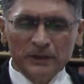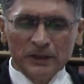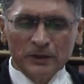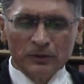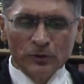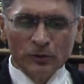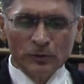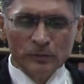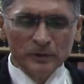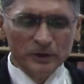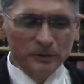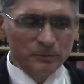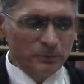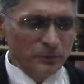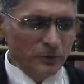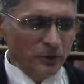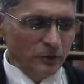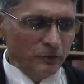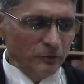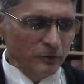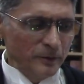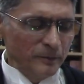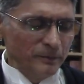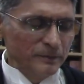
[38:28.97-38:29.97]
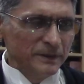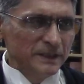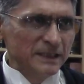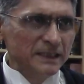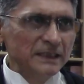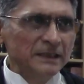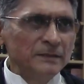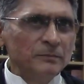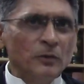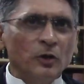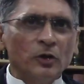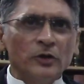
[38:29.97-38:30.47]
the Roman proverb,
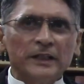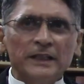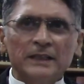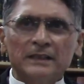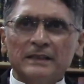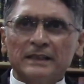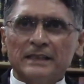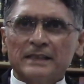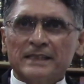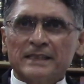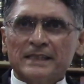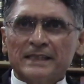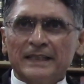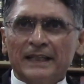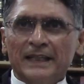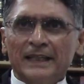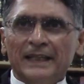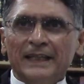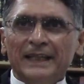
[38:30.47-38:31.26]
de moritus